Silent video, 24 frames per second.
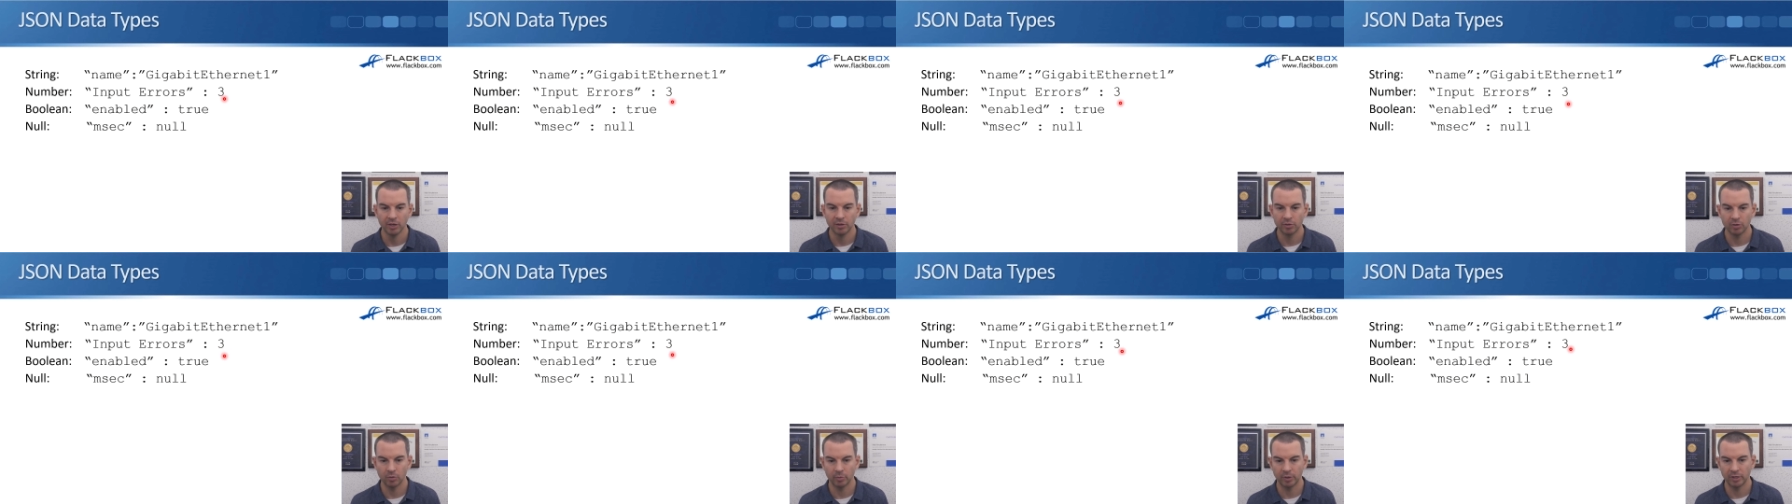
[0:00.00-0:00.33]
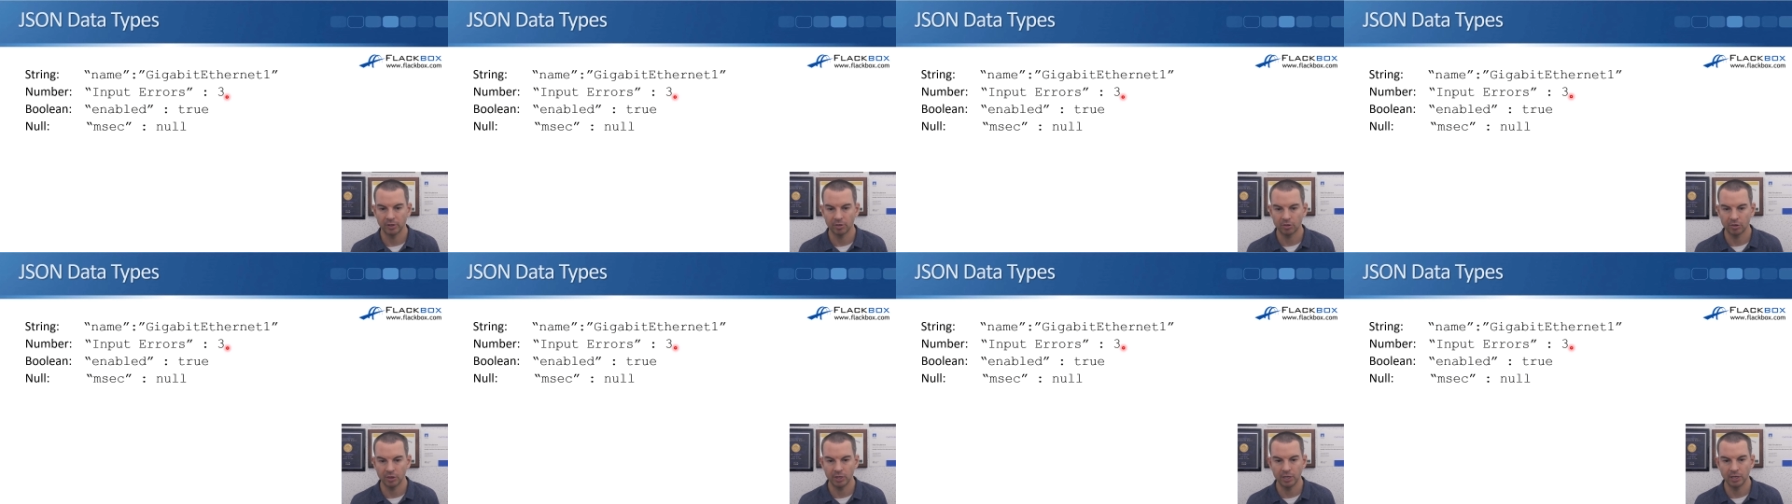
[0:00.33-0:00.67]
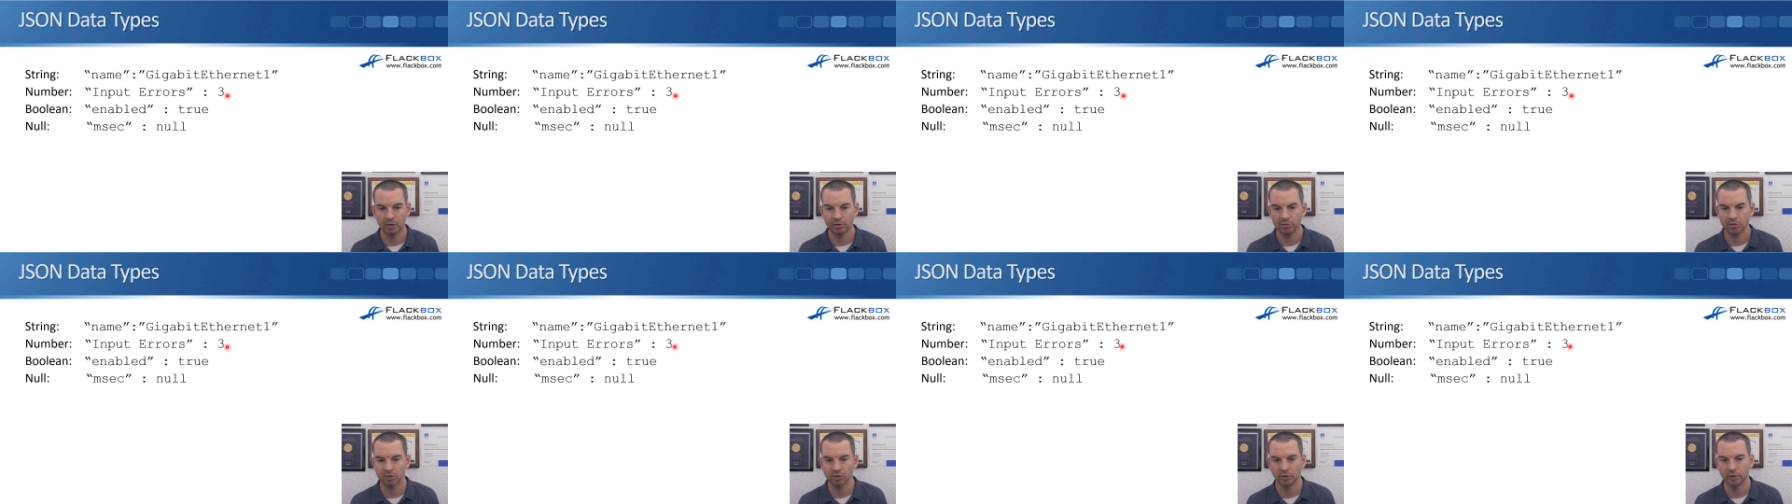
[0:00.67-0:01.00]
So we can see
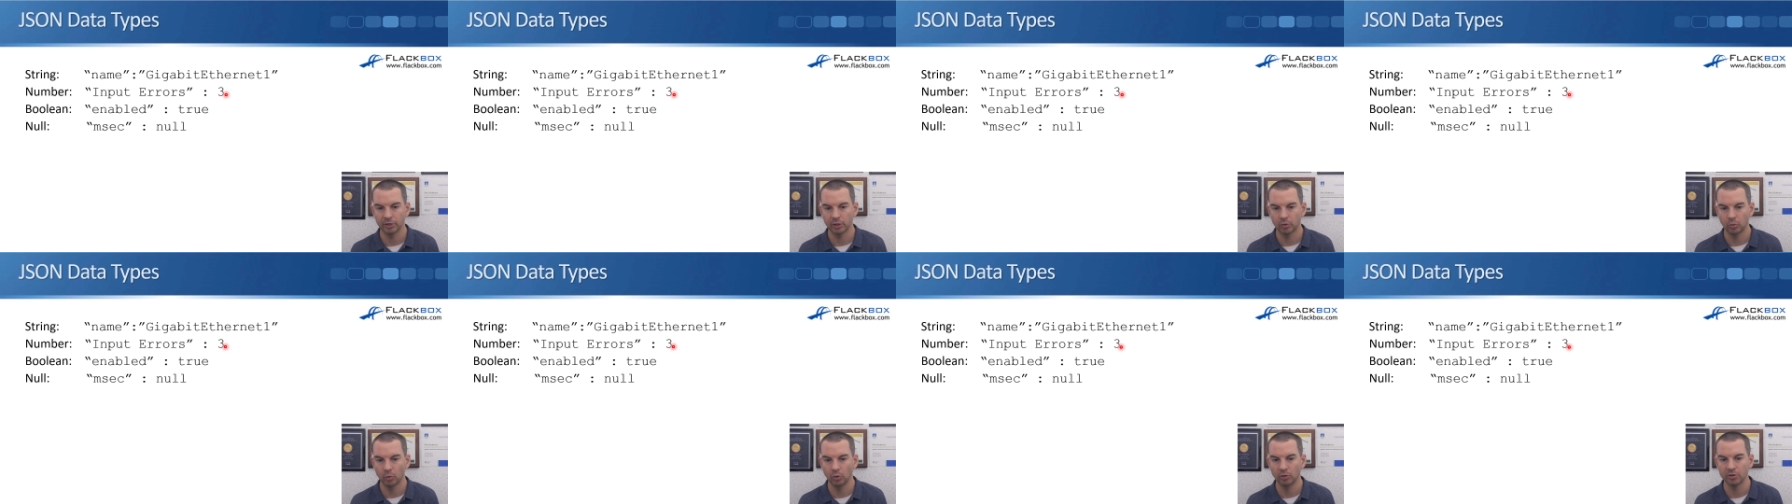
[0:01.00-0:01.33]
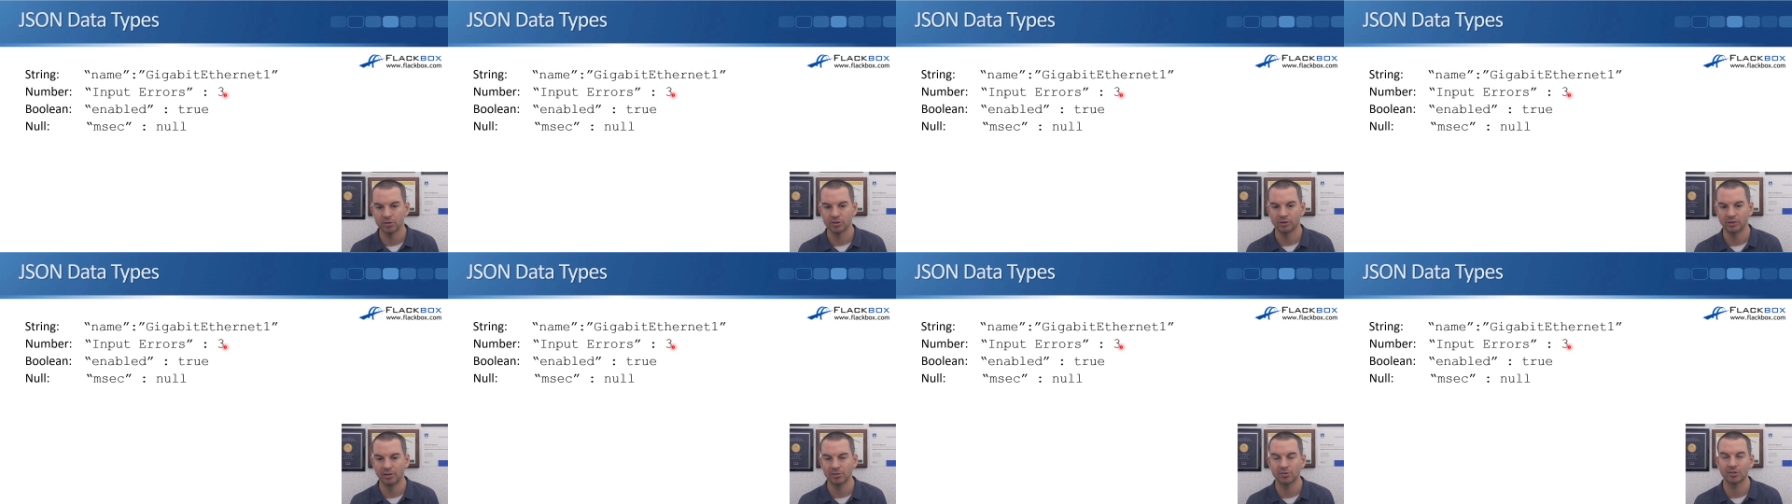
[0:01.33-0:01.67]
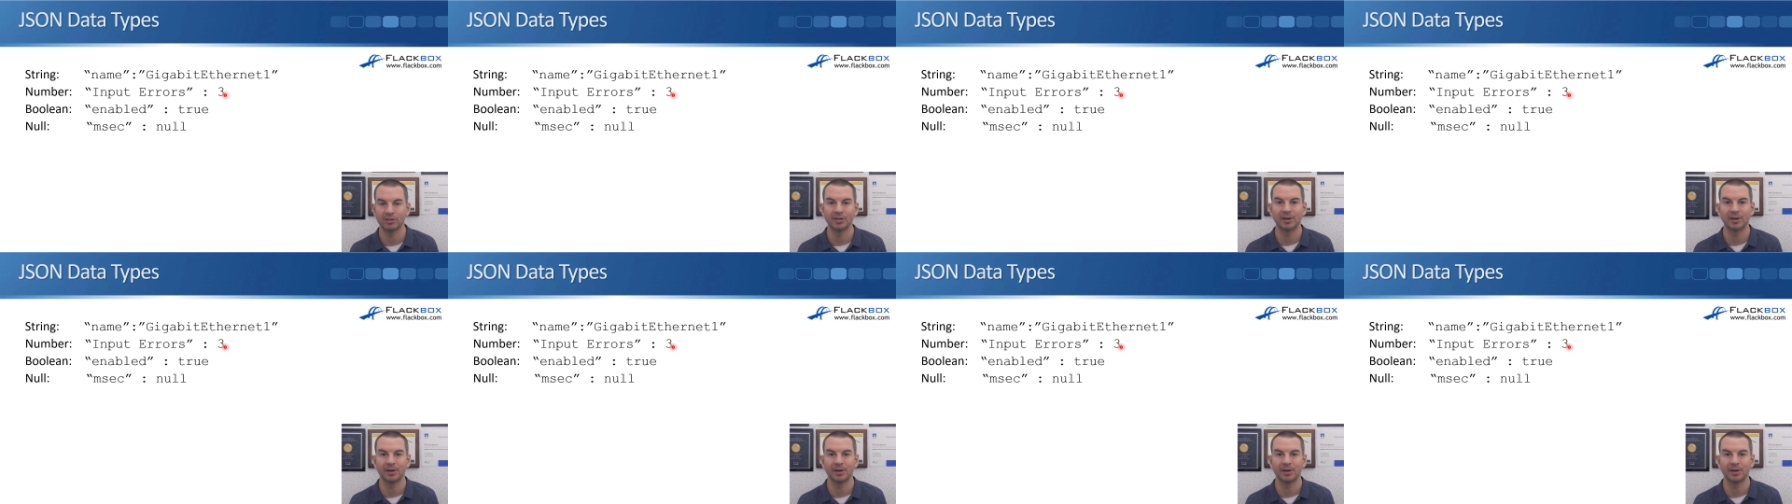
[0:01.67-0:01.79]
here it's not in quotes and it's a